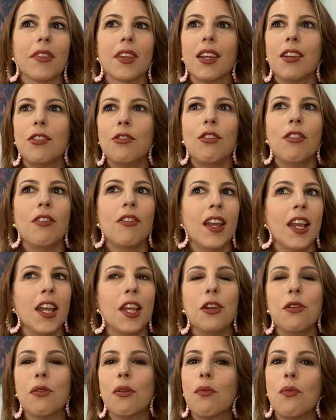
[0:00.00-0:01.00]
she's
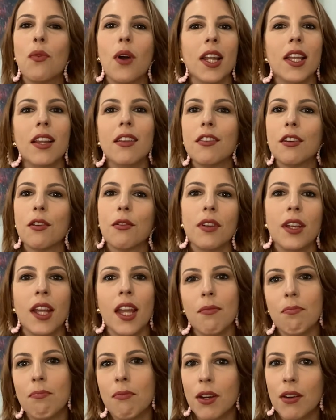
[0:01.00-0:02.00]
saying you're wanting to
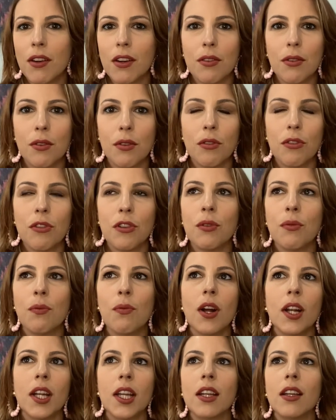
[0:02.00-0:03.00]
create miracles.
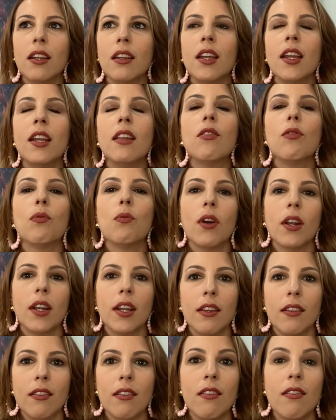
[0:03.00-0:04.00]
It's
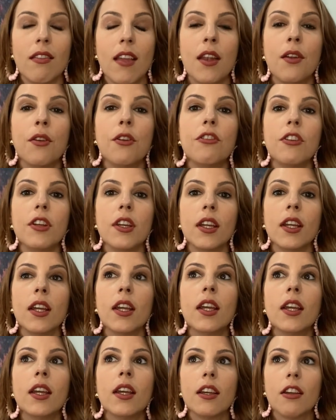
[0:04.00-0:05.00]
wanting this energy
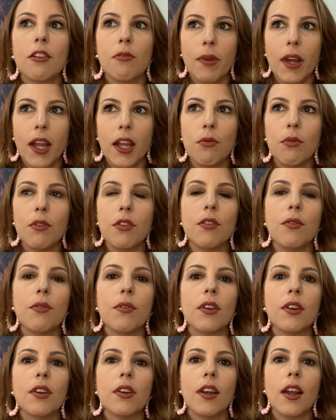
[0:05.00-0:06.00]
combined with
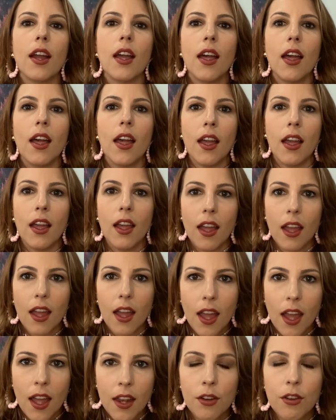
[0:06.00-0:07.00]
your
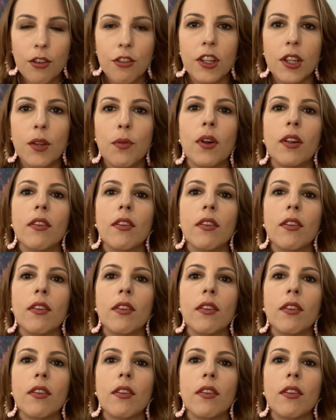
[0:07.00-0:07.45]
energy